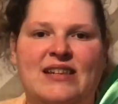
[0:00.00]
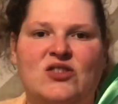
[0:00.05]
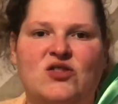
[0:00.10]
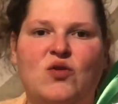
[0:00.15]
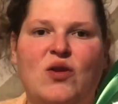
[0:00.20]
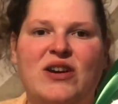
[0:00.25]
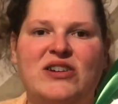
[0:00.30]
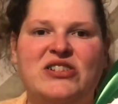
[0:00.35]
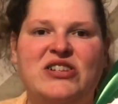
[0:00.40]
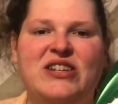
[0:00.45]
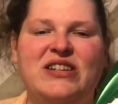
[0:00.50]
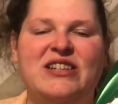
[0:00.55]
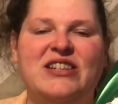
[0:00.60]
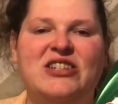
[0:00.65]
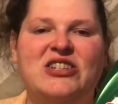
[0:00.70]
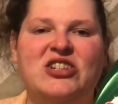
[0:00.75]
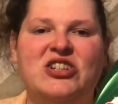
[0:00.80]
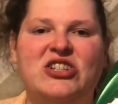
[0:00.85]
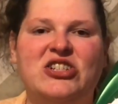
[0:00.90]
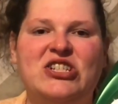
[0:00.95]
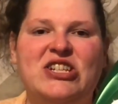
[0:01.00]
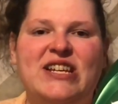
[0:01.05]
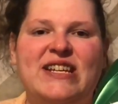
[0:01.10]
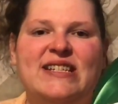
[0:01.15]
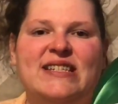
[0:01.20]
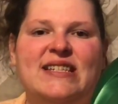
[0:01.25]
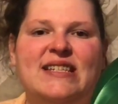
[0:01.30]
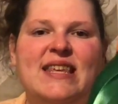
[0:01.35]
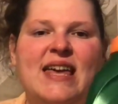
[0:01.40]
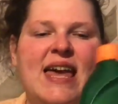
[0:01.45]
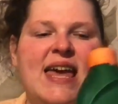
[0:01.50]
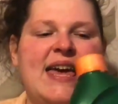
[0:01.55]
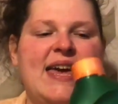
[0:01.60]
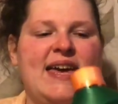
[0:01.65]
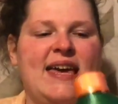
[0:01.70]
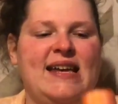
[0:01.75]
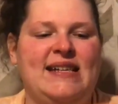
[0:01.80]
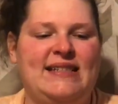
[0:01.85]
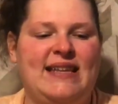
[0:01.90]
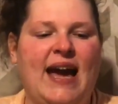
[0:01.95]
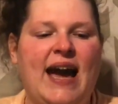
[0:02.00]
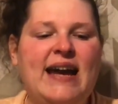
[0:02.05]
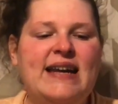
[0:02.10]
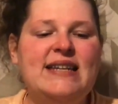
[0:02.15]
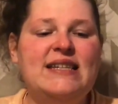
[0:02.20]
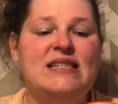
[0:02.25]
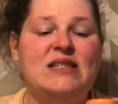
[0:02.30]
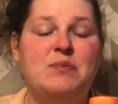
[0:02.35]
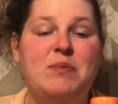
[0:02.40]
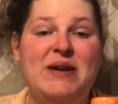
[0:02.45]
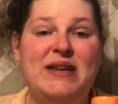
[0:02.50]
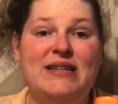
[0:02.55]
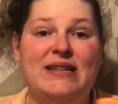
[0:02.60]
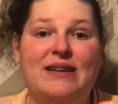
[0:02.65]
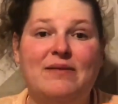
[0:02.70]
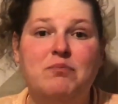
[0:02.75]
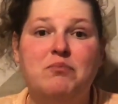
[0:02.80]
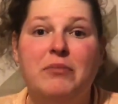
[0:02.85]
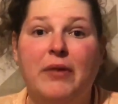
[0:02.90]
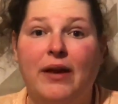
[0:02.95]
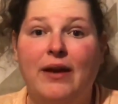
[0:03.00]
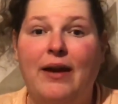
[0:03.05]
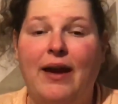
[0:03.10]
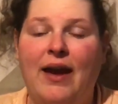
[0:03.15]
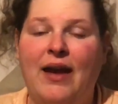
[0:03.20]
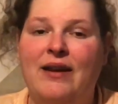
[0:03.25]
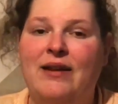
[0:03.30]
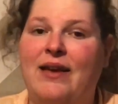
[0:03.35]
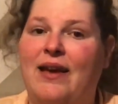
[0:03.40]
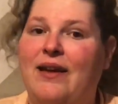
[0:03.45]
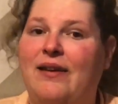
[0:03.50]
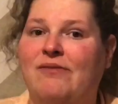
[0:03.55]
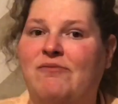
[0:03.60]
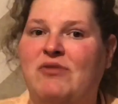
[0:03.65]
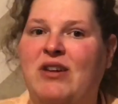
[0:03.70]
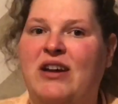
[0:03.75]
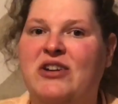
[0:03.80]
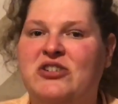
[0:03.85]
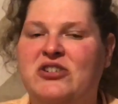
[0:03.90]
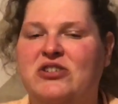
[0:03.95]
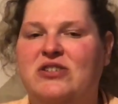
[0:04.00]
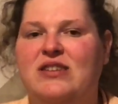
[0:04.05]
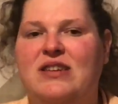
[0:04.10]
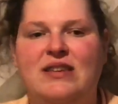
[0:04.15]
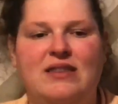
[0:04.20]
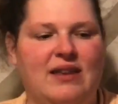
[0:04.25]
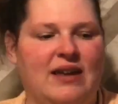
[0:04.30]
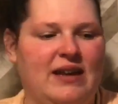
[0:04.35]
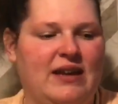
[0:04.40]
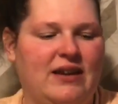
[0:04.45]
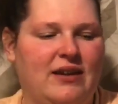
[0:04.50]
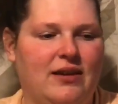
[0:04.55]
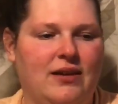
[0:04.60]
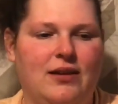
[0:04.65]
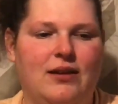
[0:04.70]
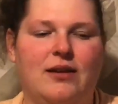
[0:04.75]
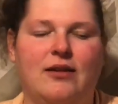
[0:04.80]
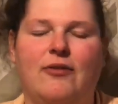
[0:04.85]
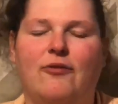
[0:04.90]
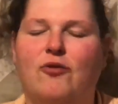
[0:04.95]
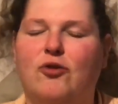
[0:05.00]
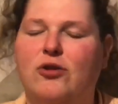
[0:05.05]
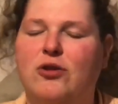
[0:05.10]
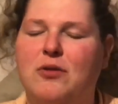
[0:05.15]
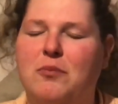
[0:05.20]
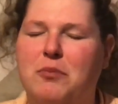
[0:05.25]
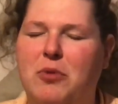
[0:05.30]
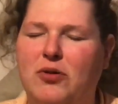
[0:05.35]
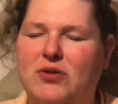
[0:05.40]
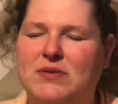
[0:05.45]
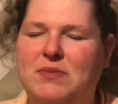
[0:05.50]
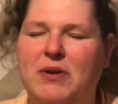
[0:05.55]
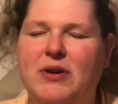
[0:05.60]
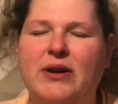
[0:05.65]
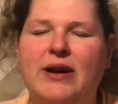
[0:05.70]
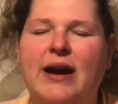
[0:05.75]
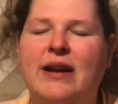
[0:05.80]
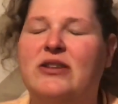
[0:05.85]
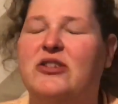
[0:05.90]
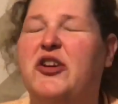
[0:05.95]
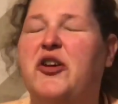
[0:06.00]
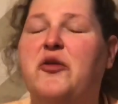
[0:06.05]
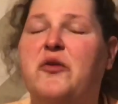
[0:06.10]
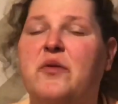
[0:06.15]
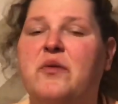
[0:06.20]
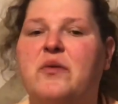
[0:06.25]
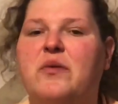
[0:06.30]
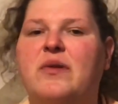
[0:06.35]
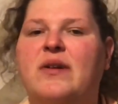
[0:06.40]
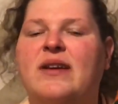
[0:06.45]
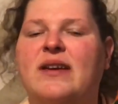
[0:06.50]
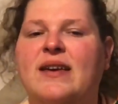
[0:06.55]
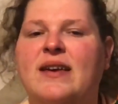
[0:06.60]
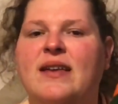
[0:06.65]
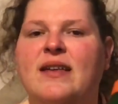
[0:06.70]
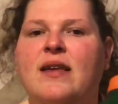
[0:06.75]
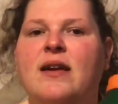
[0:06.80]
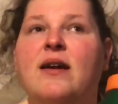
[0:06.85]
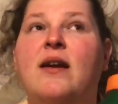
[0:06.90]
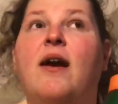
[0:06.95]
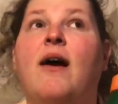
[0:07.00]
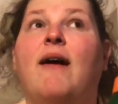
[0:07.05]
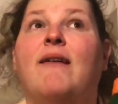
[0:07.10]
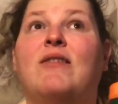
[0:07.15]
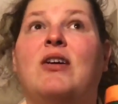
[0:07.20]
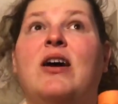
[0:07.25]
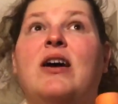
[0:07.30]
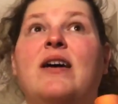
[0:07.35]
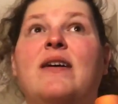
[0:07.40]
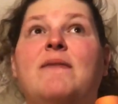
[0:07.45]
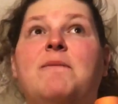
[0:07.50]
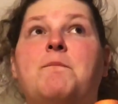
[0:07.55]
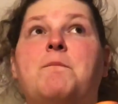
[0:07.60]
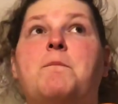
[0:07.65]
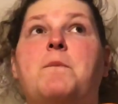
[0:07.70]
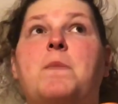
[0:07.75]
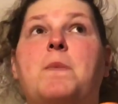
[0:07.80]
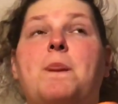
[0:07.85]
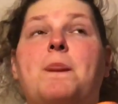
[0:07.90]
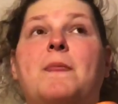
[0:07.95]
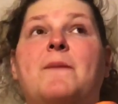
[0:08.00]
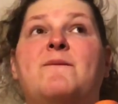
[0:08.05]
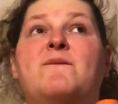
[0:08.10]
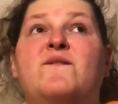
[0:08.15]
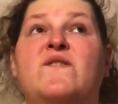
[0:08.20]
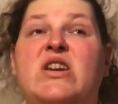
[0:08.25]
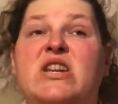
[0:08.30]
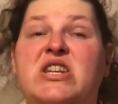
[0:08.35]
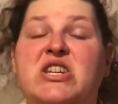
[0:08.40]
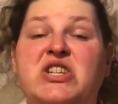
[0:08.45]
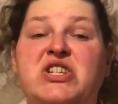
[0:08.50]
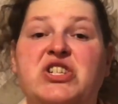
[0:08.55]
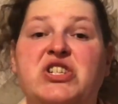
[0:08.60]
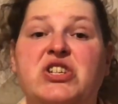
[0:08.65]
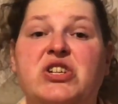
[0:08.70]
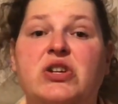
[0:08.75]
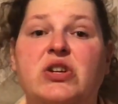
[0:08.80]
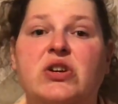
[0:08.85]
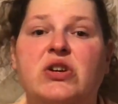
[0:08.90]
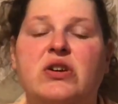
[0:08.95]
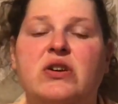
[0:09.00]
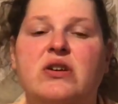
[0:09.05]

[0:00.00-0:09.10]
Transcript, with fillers: dishwashing detergent is kind of spendy, and we actually like, for the most part, I don't get, got Finish